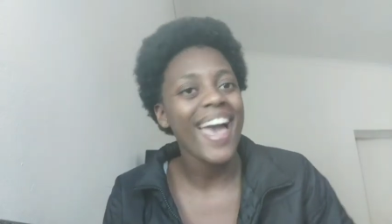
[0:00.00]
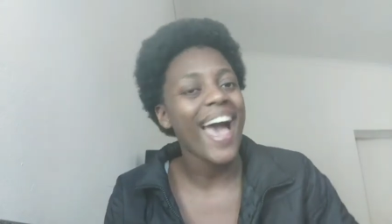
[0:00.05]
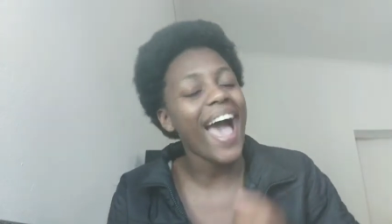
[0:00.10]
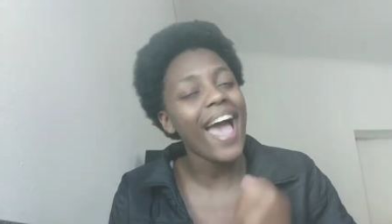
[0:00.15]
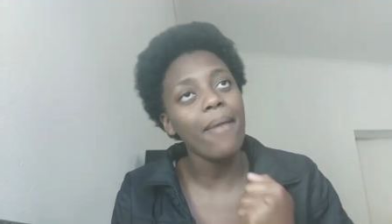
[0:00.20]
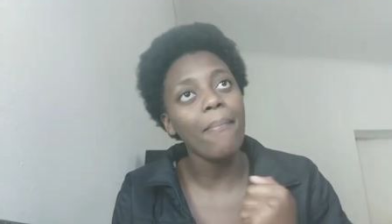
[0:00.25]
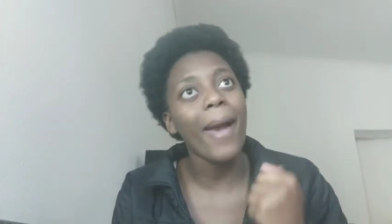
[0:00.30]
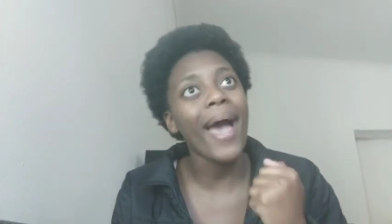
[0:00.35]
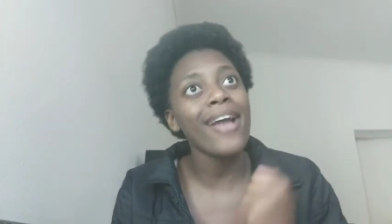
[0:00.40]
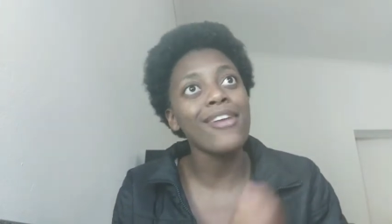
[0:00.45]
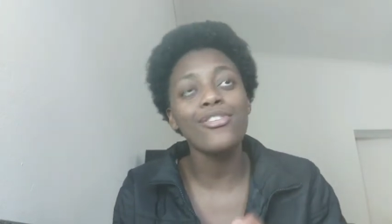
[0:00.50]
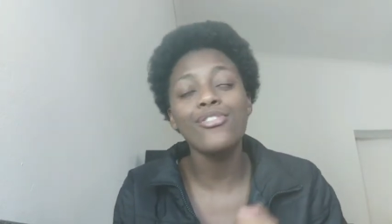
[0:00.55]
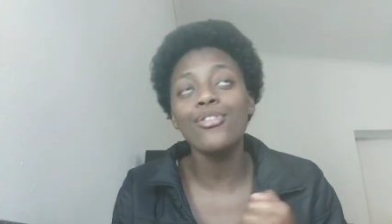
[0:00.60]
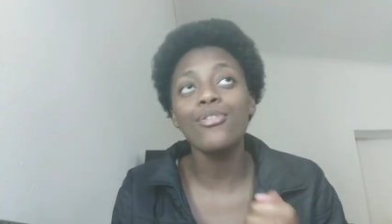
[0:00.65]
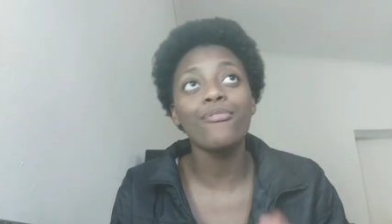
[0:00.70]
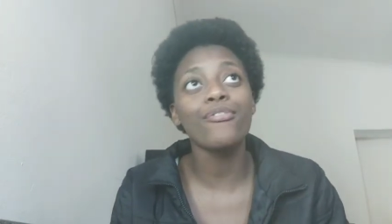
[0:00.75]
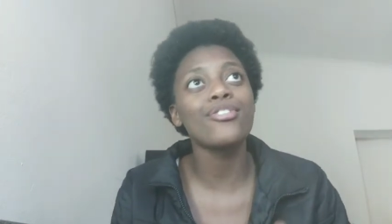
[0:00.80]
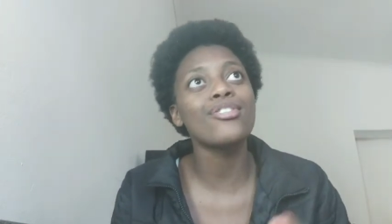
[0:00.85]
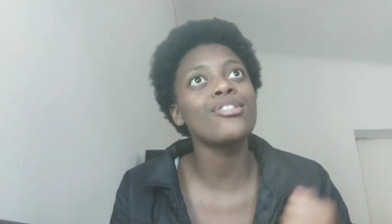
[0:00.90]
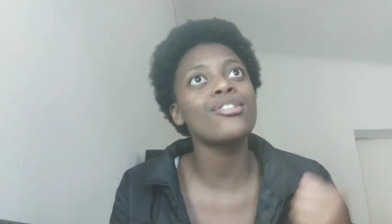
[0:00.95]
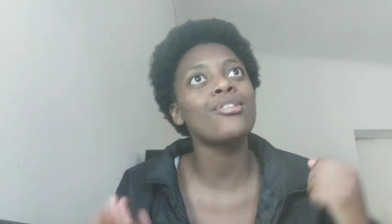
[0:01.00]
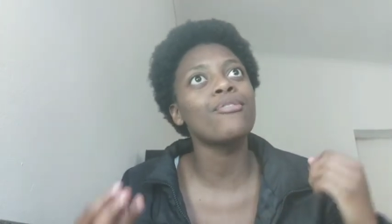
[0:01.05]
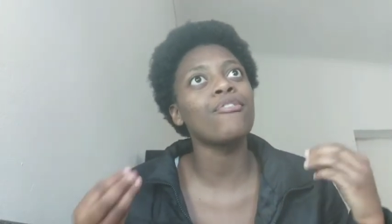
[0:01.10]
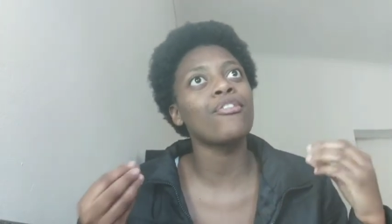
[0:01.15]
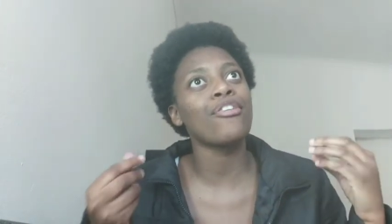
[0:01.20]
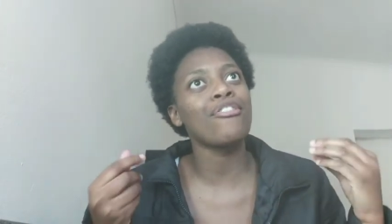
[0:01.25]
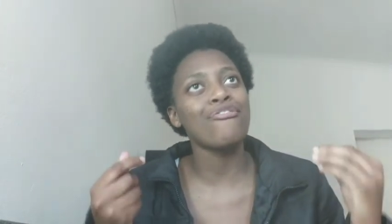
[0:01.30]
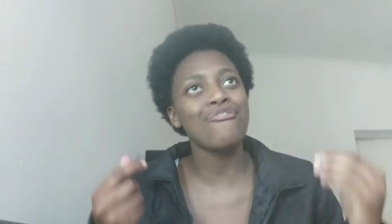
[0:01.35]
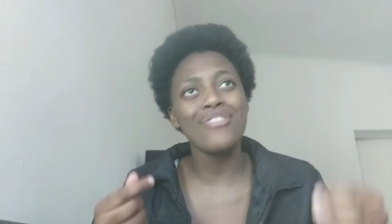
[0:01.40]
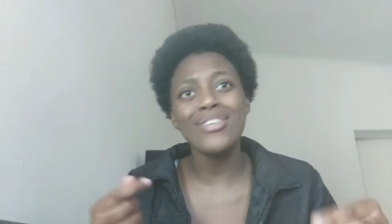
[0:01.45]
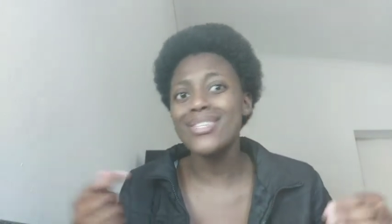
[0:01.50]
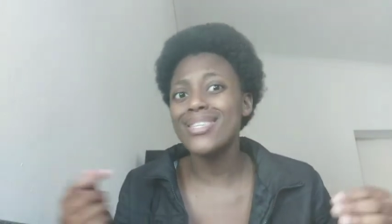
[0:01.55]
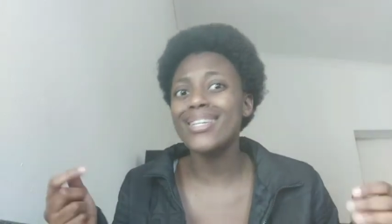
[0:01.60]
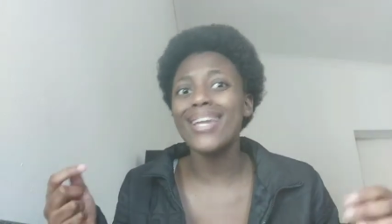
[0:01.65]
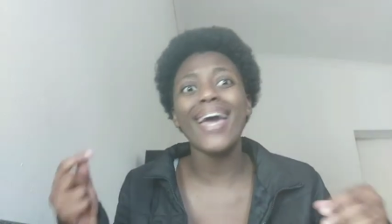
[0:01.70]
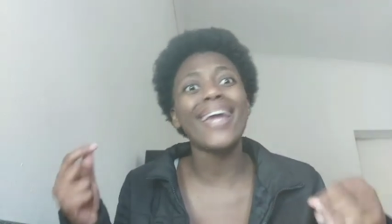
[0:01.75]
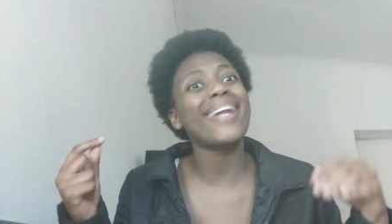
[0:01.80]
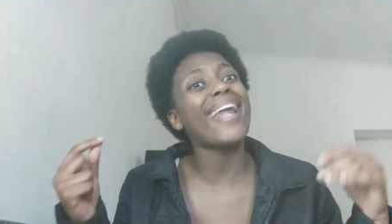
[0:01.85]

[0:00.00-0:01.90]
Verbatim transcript: I'm at university for a reason, and